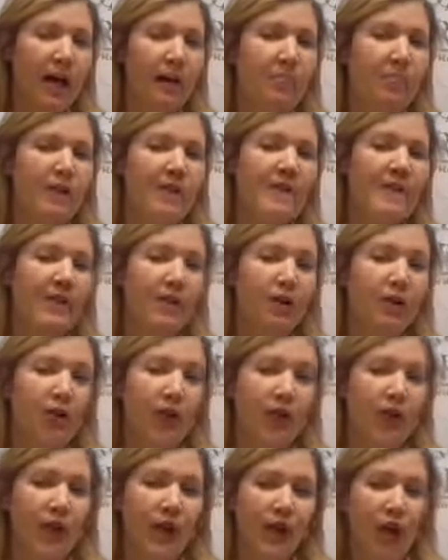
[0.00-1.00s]
busy or
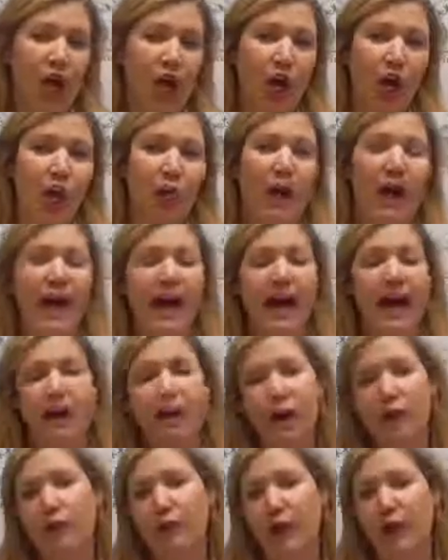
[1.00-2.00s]
on the go? How do
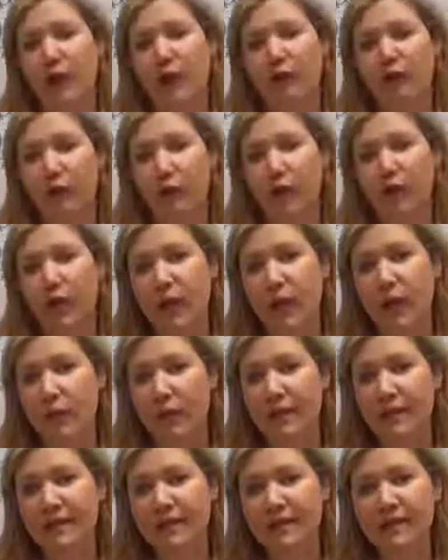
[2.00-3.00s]
I read food
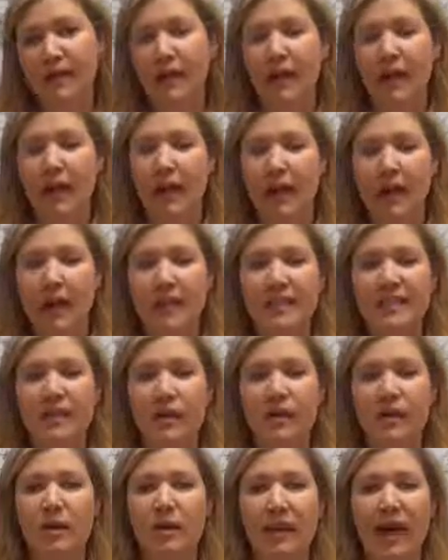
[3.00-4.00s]
labels? And
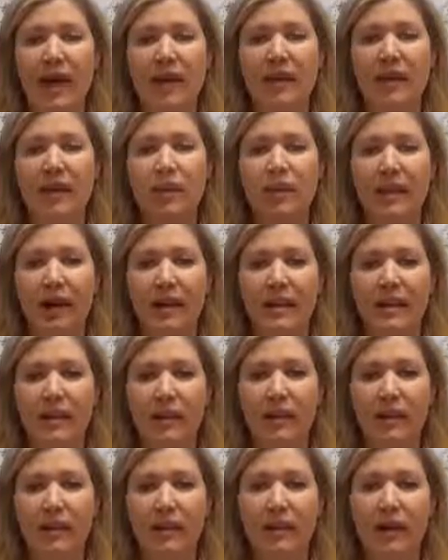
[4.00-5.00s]
also in the back of the
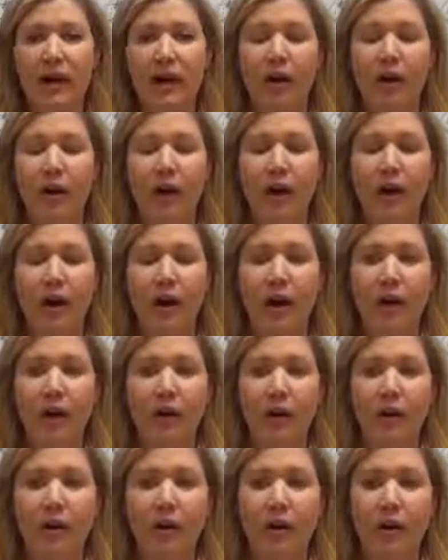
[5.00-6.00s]
binder, there are
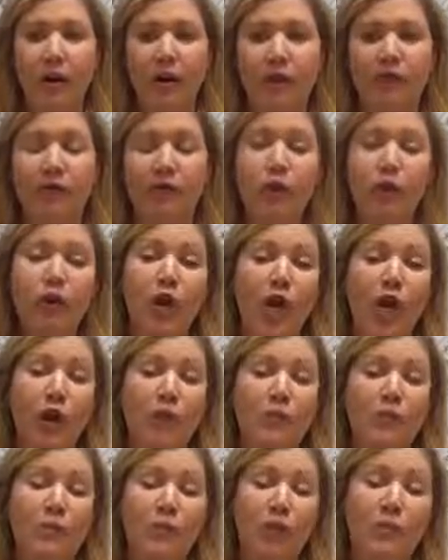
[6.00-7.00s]
food
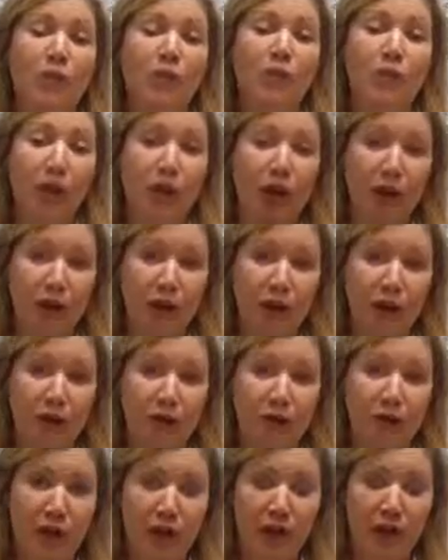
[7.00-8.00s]
logs where people log their
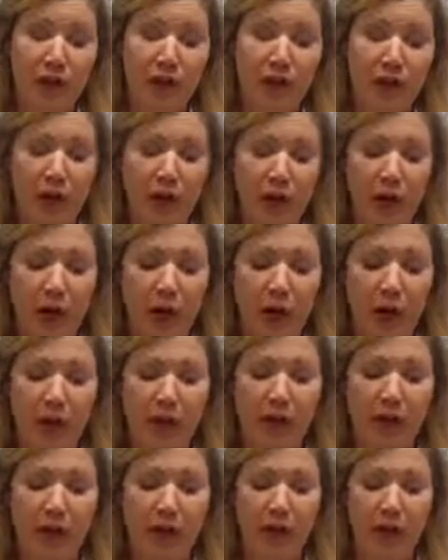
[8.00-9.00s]
food, and
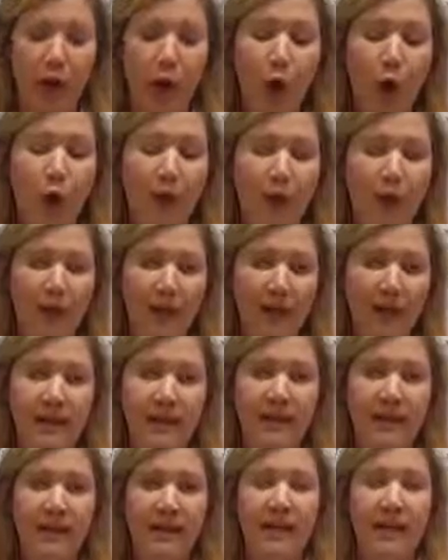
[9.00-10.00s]
our big goal for
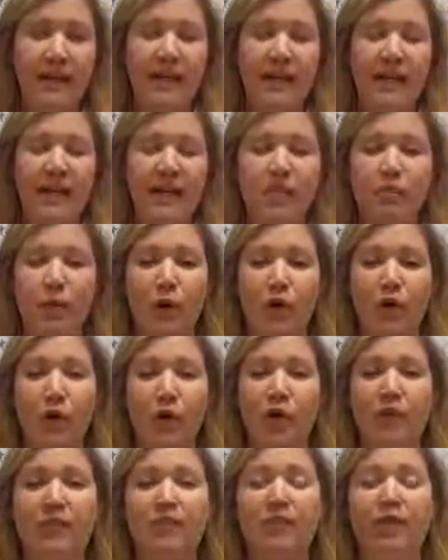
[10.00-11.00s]
this is we're
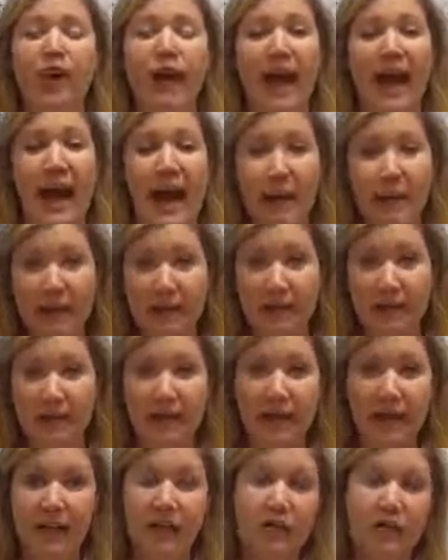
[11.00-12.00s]
looking for
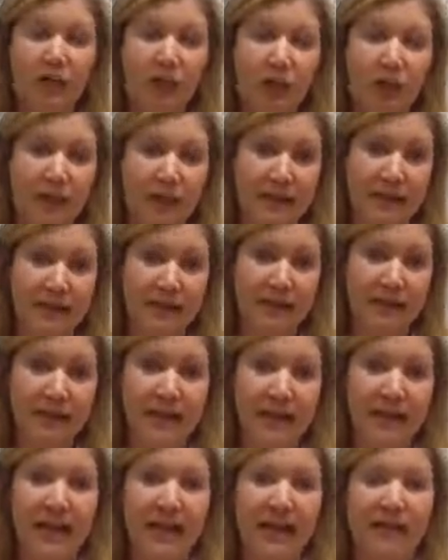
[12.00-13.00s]
habits and trends
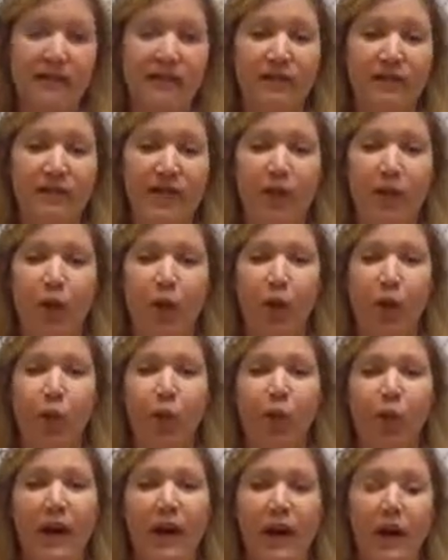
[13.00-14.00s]
to figure out
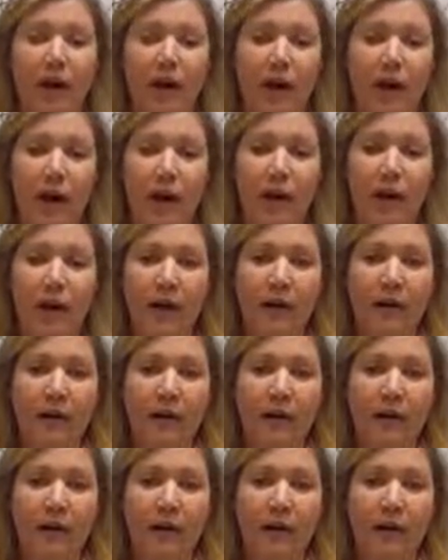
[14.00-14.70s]
what are